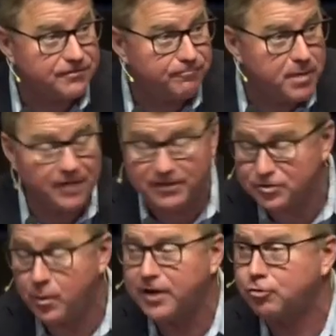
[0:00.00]
of men.
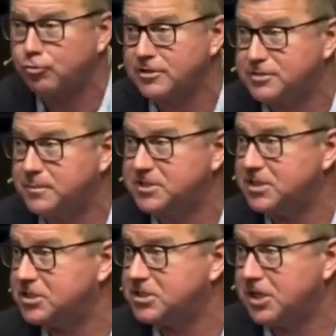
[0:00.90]
That's why Christmas
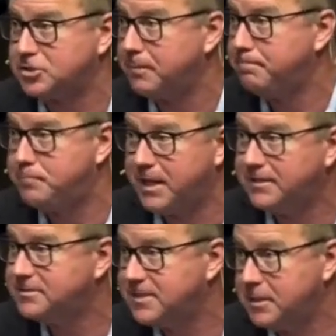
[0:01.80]
is such a
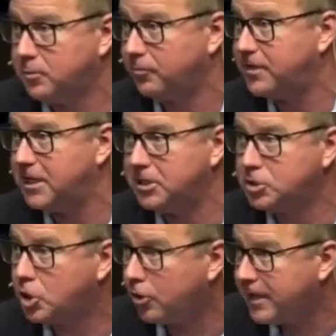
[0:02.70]
big deal the
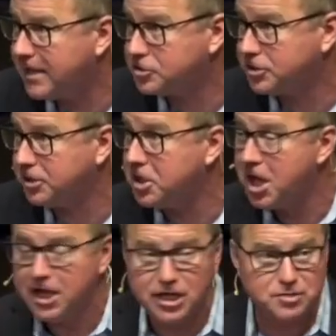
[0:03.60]
incarnation.
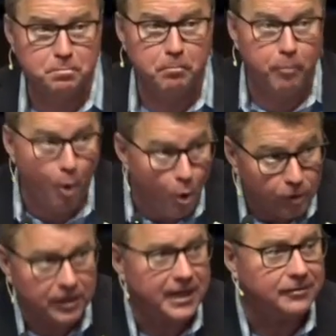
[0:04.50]
He's
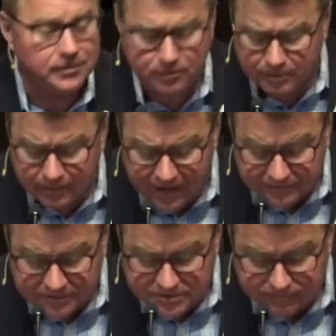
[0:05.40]
born into the
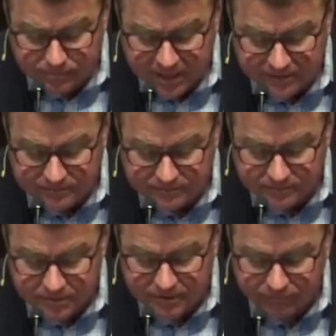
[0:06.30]
likeness of men.
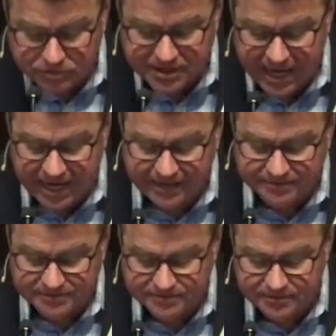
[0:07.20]
Verse
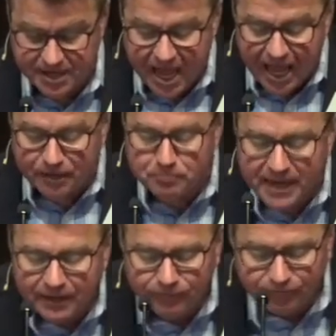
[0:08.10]
8 and
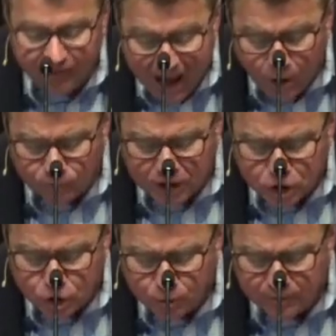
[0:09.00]
being found
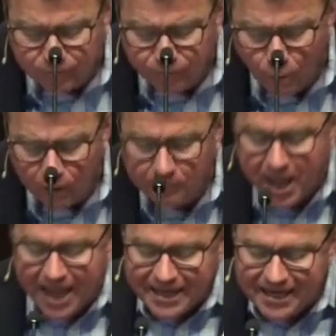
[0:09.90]
in human form,
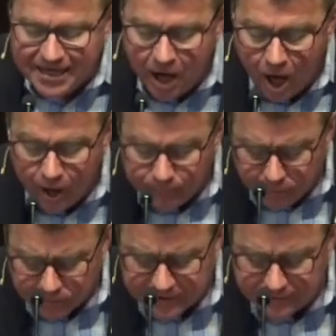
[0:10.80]
he
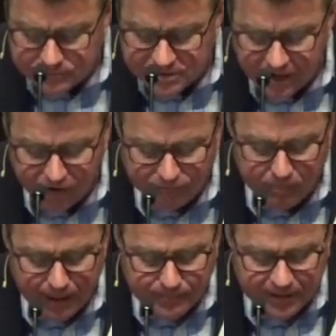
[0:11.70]
humbled himself
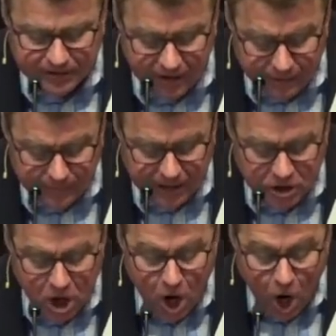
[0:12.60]
by
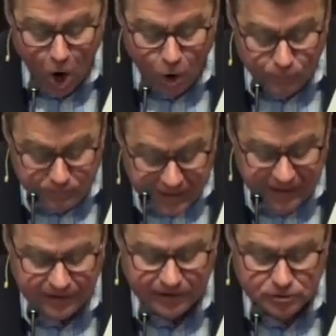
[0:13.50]
becoming
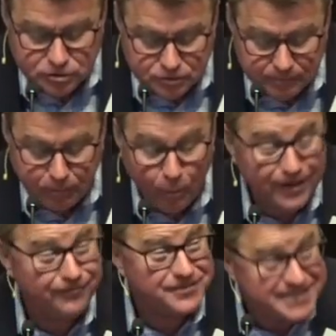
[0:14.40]
obedient to the
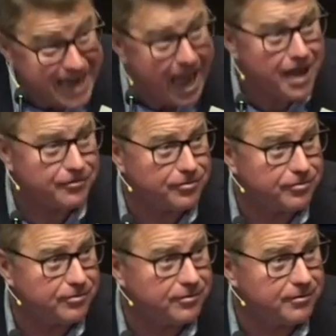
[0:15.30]
point of
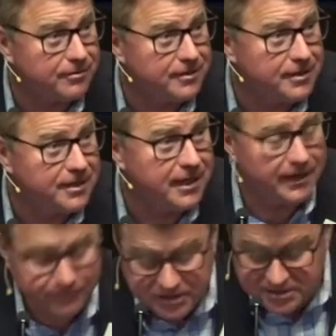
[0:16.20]
death,
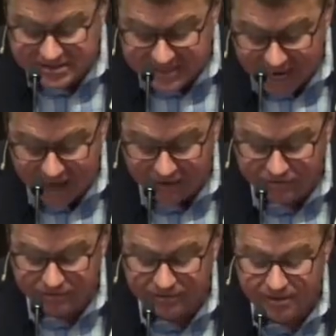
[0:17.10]
even death